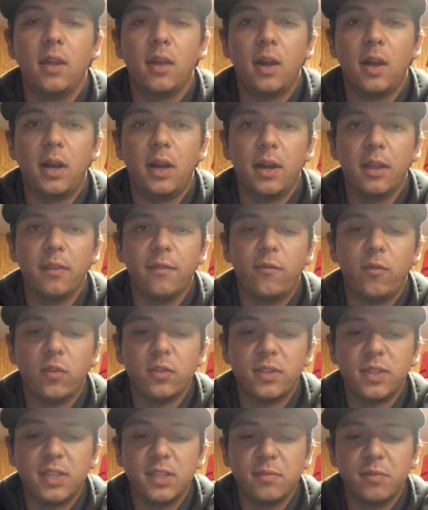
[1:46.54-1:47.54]
the
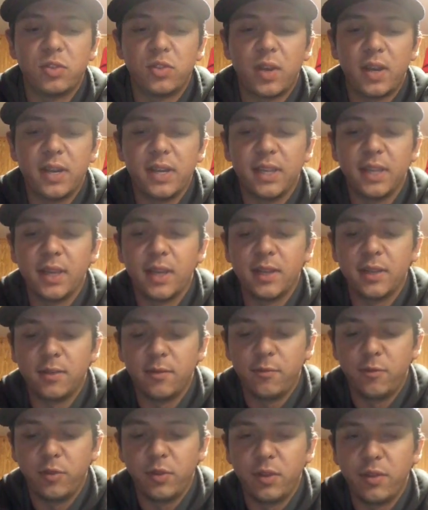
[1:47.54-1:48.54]
Four Seasons was trying to get
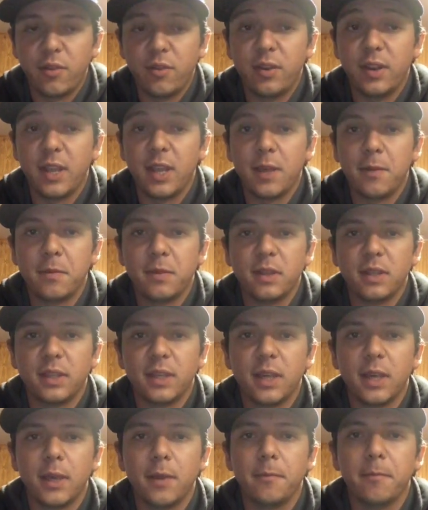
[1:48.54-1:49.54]
really their name in the
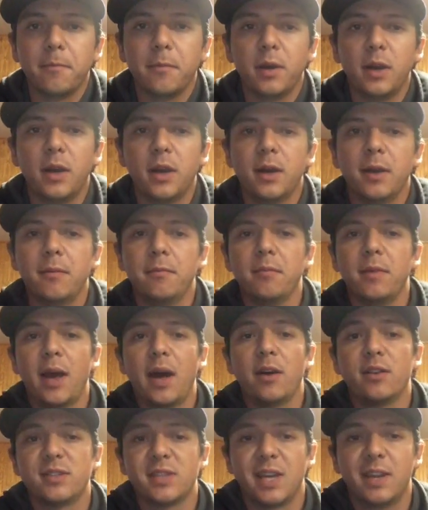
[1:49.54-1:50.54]
game
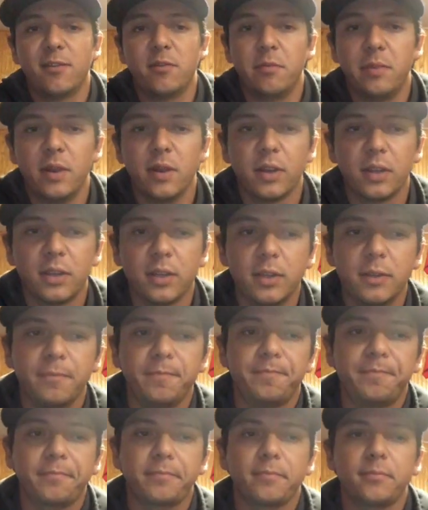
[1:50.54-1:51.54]
outside of America.
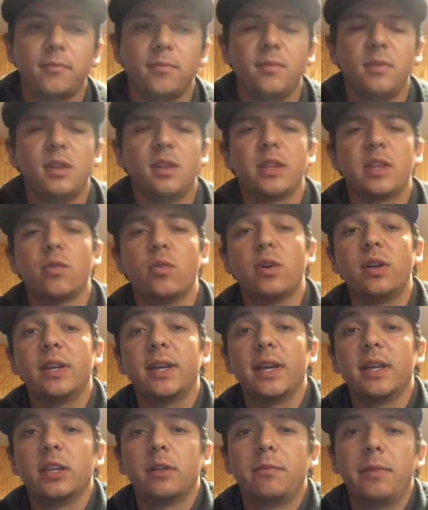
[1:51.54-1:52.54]
They wanted to
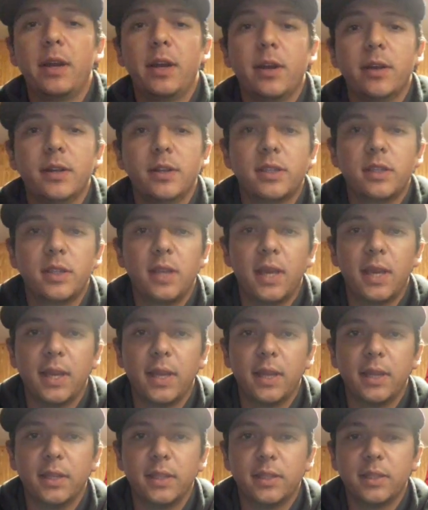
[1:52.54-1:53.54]
get into Paris,
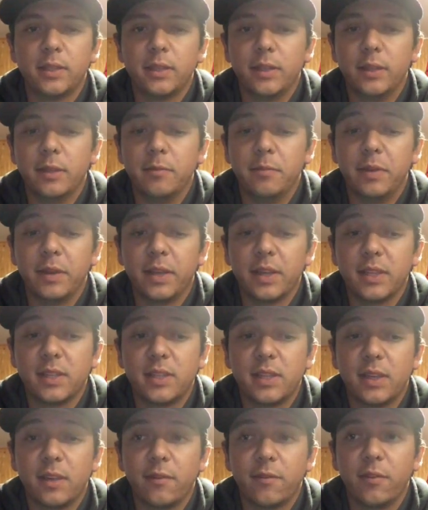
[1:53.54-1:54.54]
and the biggest
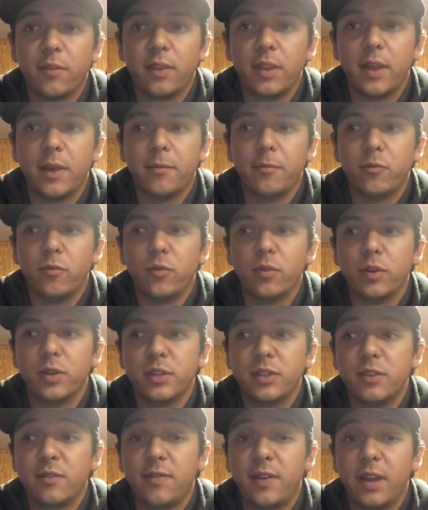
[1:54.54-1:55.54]
thing for them
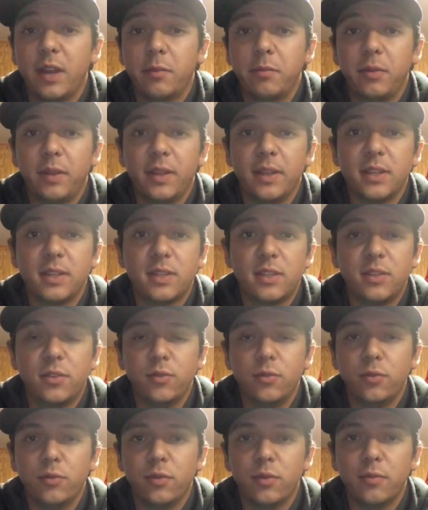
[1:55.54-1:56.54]
was to find a place
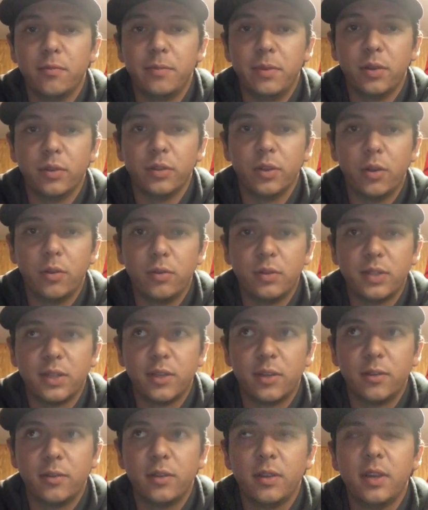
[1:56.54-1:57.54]
to build a
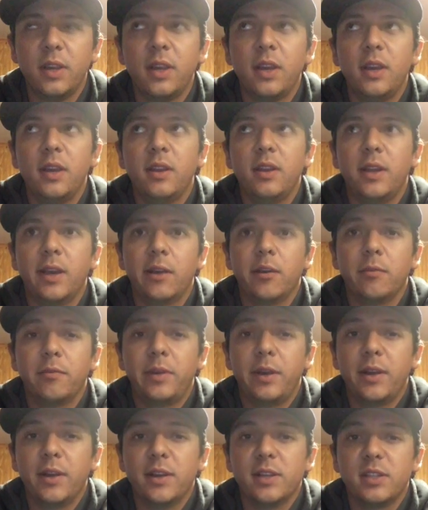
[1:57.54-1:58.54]
hotel. Now in
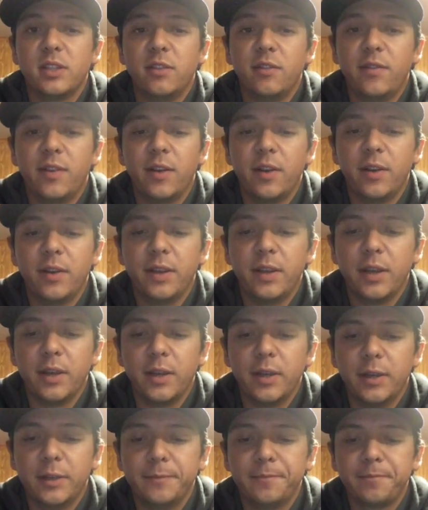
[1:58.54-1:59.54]
Paris, they're very
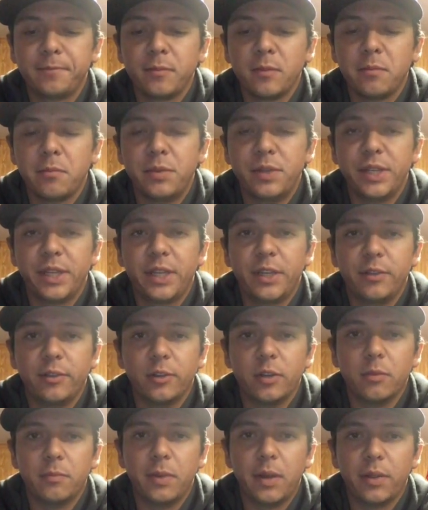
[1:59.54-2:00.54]

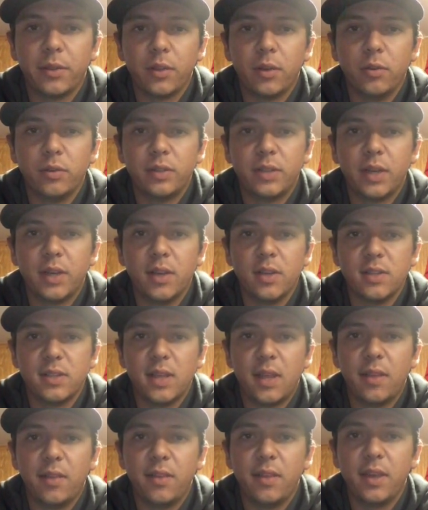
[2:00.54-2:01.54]
particular about the hotels
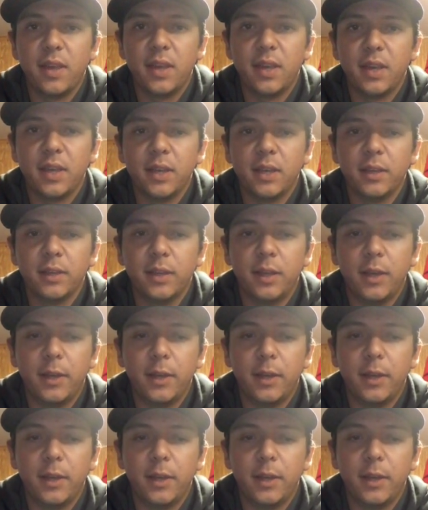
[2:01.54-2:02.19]
that they